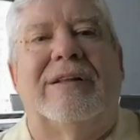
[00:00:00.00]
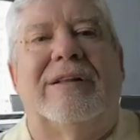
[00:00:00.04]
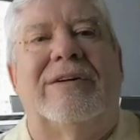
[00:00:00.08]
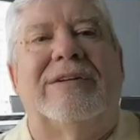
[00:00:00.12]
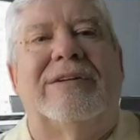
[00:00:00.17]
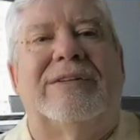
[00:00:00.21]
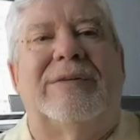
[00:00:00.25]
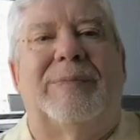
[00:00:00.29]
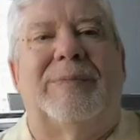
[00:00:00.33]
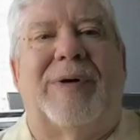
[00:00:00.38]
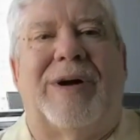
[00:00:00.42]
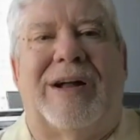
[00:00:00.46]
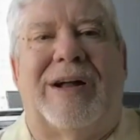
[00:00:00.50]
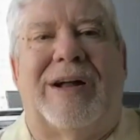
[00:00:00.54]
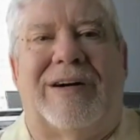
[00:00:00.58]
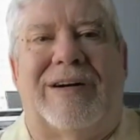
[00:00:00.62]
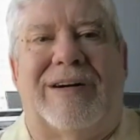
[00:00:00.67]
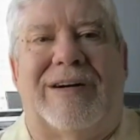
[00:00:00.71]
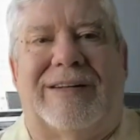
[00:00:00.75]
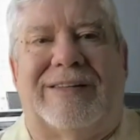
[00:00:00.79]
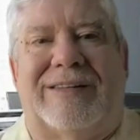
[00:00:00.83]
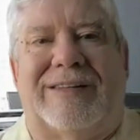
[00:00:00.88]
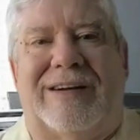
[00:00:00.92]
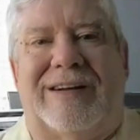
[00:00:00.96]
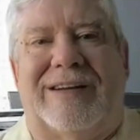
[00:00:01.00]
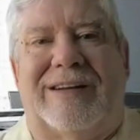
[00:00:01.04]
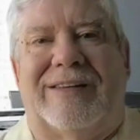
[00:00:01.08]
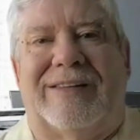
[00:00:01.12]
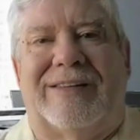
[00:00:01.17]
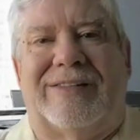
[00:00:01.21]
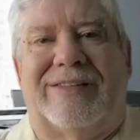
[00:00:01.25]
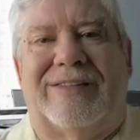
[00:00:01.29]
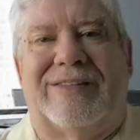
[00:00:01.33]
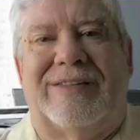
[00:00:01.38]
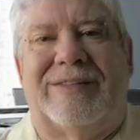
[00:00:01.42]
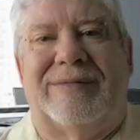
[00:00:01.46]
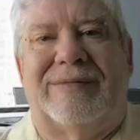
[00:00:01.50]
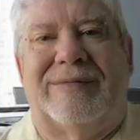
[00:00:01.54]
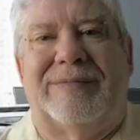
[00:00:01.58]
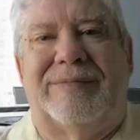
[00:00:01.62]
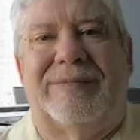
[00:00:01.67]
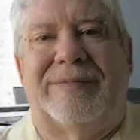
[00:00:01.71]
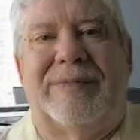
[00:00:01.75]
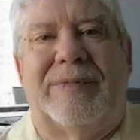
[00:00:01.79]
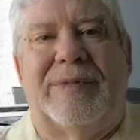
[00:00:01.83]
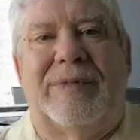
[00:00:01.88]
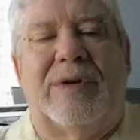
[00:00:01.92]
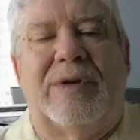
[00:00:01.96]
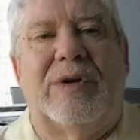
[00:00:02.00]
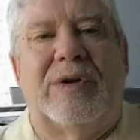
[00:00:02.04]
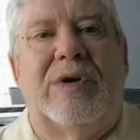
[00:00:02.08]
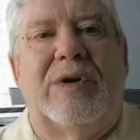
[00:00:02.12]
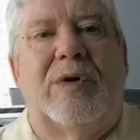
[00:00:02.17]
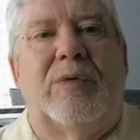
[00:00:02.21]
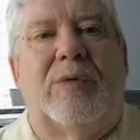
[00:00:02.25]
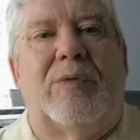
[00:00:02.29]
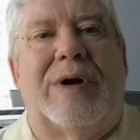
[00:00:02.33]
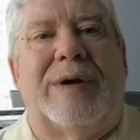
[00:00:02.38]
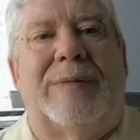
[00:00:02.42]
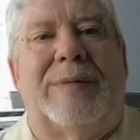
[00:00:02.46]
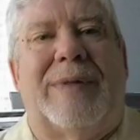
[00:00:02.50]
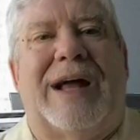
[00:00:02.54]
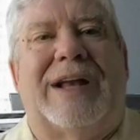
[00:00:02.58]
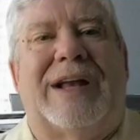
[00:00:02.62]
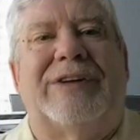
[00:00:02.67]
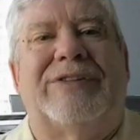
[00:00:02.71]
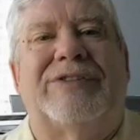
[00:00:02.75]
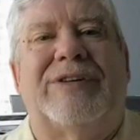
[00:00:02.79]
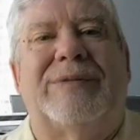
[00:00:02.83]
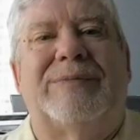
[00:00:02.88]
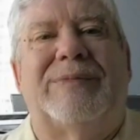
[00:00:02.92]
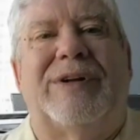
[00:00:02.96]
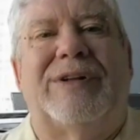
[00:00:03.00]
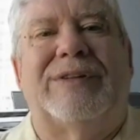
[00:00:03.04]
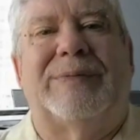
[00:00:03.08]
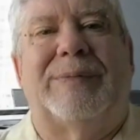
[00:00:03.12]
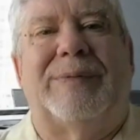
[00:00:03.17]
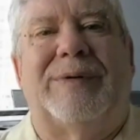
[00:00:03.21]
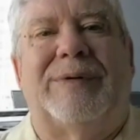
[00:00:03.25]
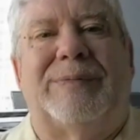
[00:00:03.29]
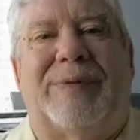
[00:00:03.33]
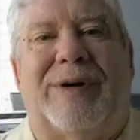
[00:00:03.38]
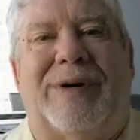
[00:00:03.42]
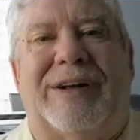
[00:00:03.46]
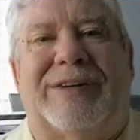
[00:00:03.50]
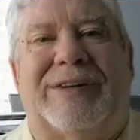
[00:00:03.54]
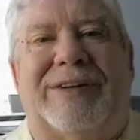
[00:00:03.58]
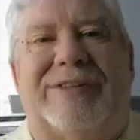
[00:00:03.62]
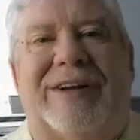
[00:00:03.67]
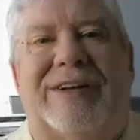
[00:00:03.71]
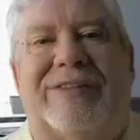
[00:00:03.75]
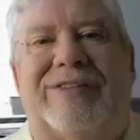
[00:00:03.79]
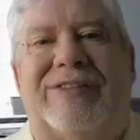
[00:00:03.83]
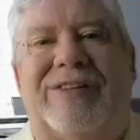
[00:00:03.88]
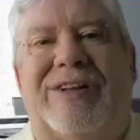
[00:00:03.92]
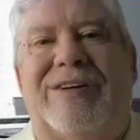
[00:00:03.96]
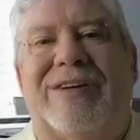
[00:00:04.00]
Learn to prioritize. When managing multiple projects,